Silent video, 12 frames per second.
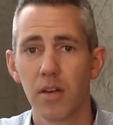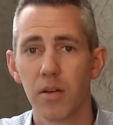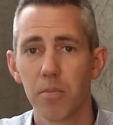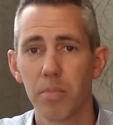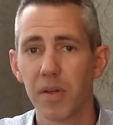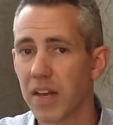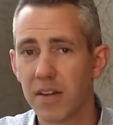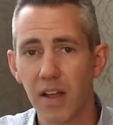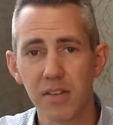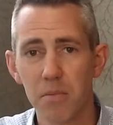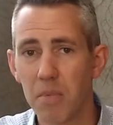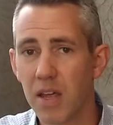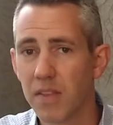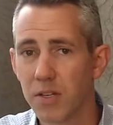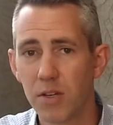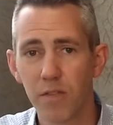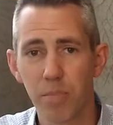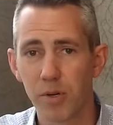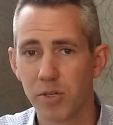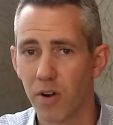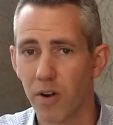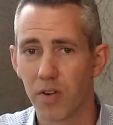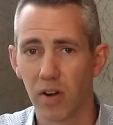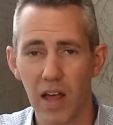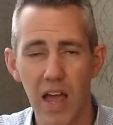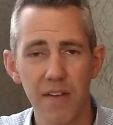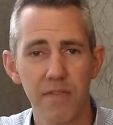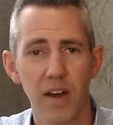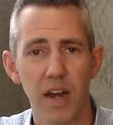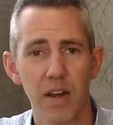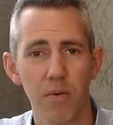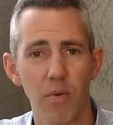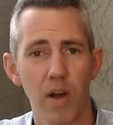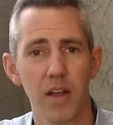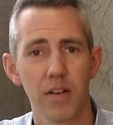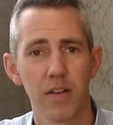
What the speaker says: but that doesn't mean that you've preserved your life in any way.